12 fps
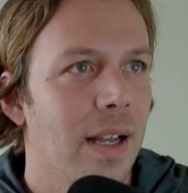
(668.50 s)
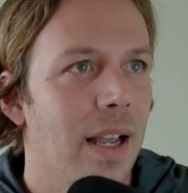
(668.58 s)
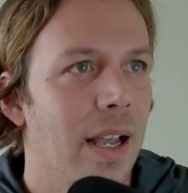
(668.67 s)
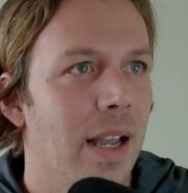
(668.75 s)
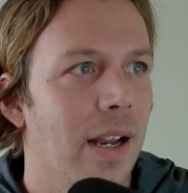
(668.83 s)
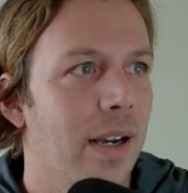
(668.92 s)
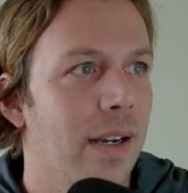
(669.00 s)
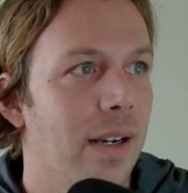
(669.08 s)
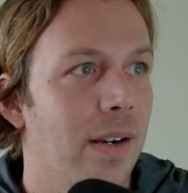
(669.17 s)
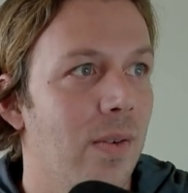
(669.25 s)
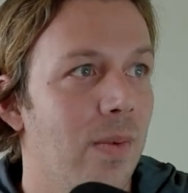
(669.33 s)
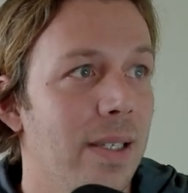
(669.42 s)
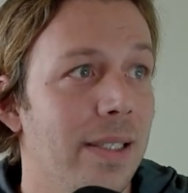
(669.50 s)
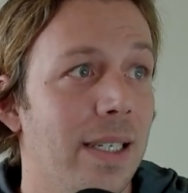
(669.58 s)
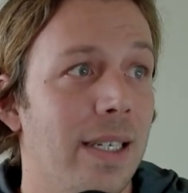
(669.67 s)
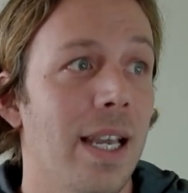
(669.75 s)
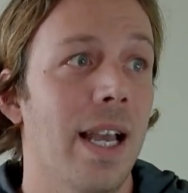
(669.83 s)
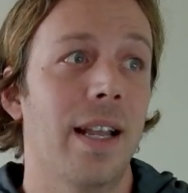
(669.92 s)
And once
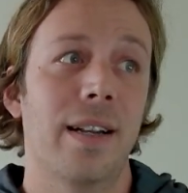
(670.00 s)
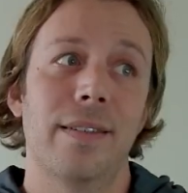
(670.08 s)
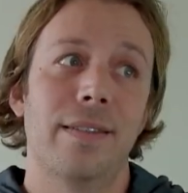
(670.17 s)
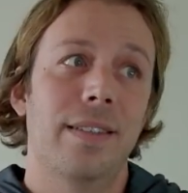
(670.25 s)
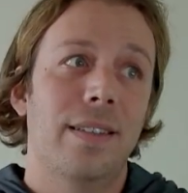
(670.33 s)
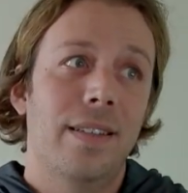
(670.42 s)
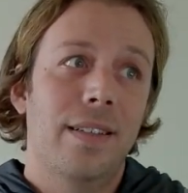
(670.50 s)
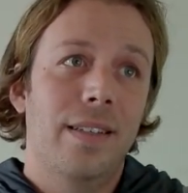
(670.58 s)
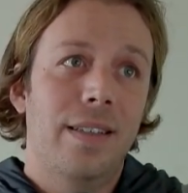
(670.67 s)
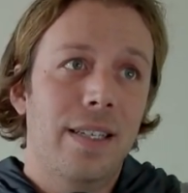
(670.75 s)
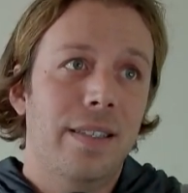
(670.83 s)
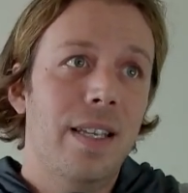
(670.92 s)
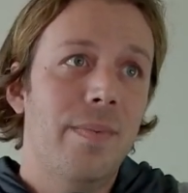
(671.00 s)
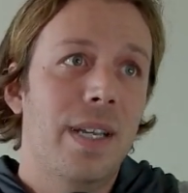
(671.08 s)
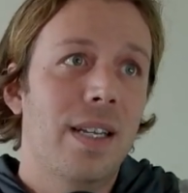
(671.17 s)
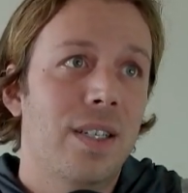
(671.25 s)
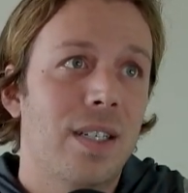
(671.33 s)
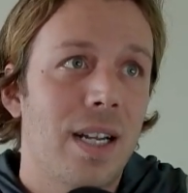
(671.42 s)
again, this
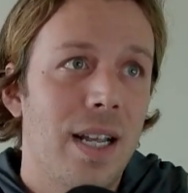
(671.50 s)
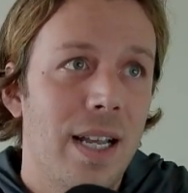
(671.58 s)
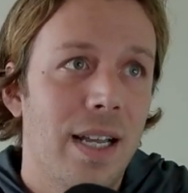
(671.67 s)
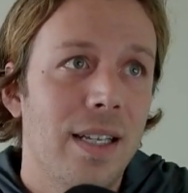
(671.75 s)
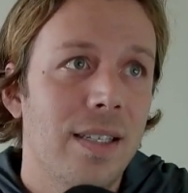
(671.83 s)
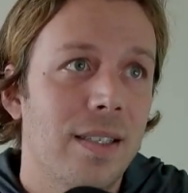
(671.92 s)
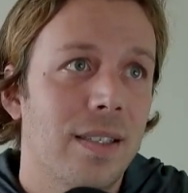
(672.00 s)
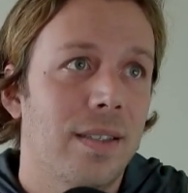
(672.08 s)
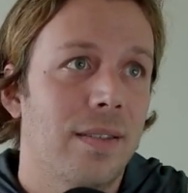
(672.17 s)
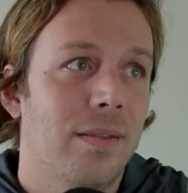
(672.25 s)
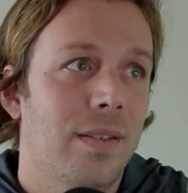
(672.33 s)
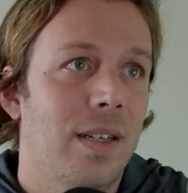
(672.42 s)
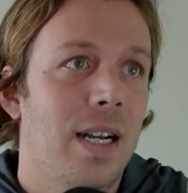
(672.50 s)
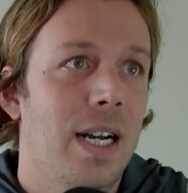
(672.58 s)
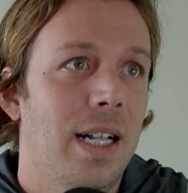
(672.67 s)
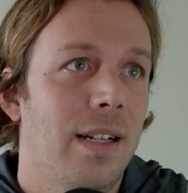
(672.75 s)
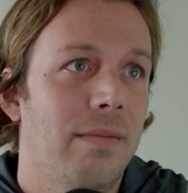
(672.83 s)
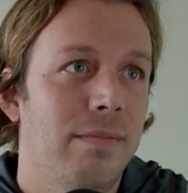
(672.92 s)
image is,
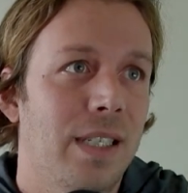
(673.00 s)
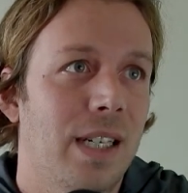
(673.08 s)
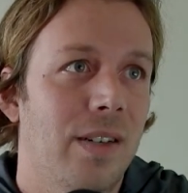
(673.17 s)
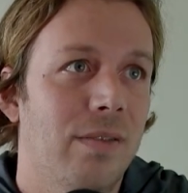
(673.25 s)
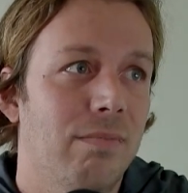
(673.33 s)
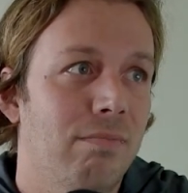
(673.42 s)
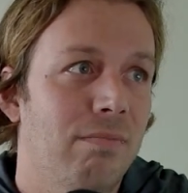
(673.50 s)
you know,